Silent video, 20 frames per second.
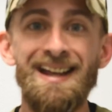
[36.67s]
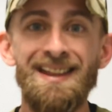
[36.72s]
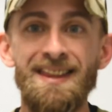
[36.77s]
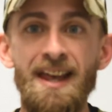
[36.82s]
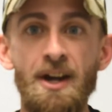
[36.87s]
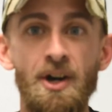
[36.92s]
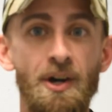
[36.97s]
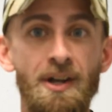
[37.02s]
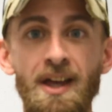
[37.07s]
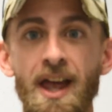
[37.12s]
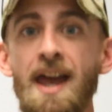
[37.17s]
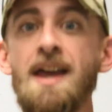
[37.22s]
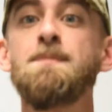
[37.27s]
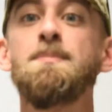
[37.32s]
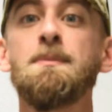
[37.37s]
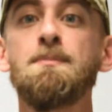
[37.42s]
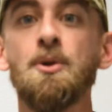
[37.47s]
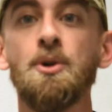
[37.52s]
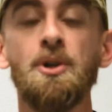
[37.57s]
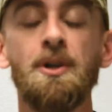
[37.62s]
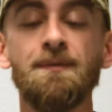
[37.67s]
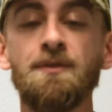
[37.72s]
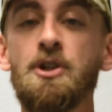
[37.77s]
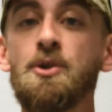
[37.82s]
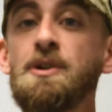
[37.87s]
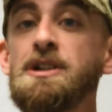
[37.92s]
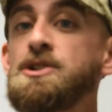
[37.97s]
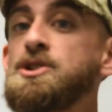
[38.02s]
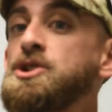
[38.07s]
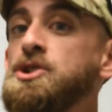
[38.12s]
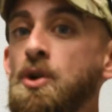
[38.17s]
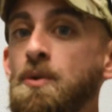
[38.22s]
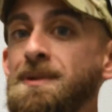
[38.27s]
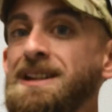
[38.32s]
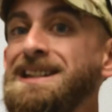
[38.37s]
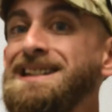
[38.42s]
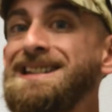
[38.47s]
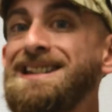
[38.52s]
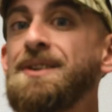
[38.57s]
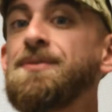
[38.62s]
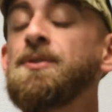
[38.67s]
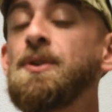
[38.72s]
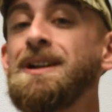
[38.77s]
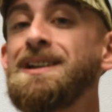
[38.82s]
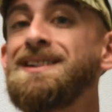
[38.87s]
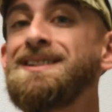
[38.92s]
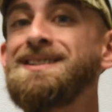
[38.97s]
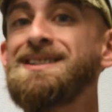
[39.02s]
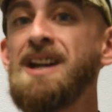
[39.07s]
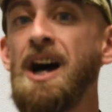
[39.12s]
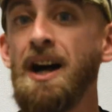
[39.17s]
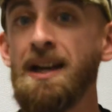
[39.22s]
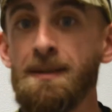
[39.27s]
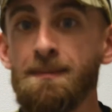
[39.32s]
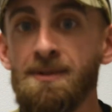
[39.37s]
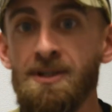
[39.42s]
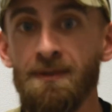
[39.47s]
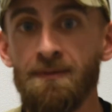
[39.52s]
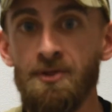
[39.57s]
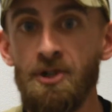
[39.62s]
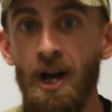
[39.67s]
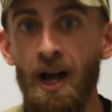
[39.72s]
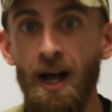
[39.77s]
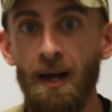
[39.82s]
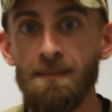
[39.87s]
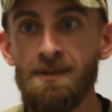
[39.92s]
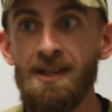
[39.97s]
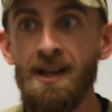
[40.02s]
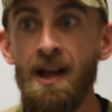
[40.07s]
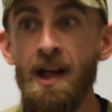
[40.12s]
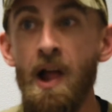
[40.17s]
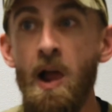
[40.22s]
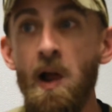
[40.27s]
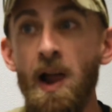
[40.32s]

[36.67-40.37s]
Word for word: that are capable of doing so many different types of jobs.